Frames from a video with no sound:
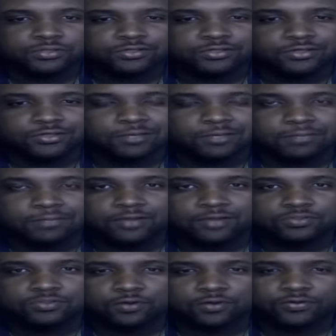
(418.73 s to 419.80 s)
You look at
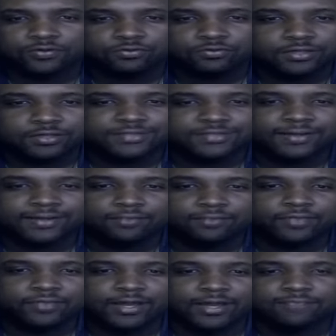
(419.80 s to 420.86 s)
Belgium, all the great talent
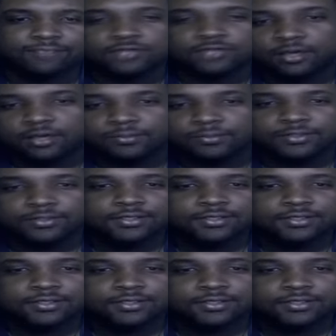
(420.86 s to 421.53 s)
they have coming.